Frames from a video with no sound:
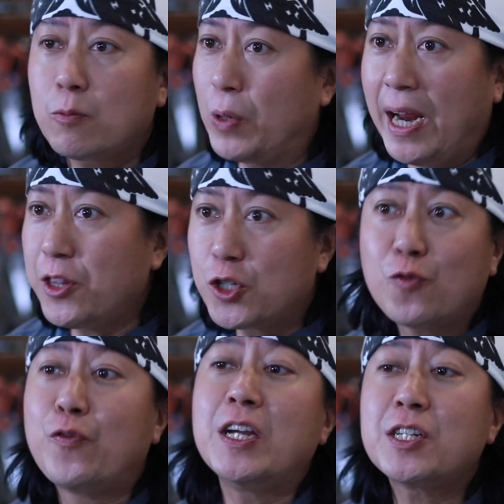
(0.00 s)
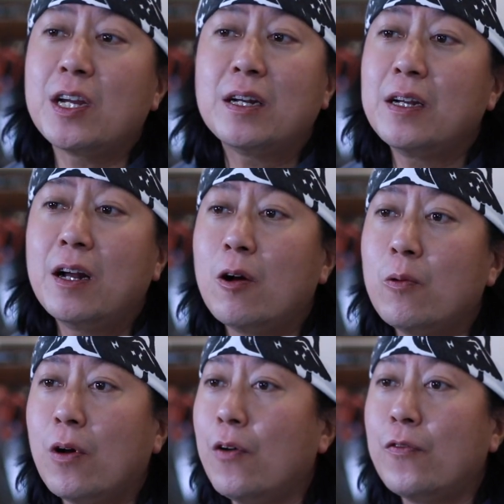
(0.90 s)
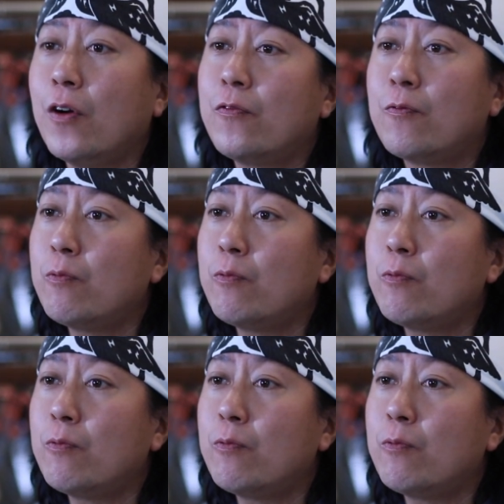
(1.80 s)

We had this vision, you know, of, of